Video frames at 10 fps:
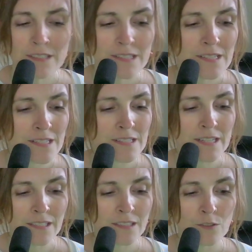this is
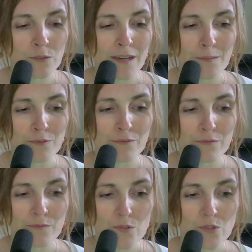exactly the type of
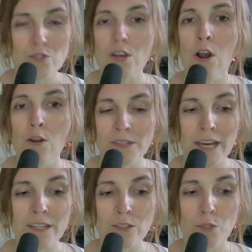song
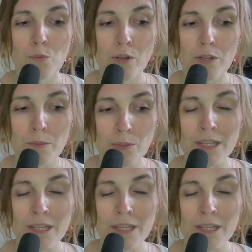that you want to put,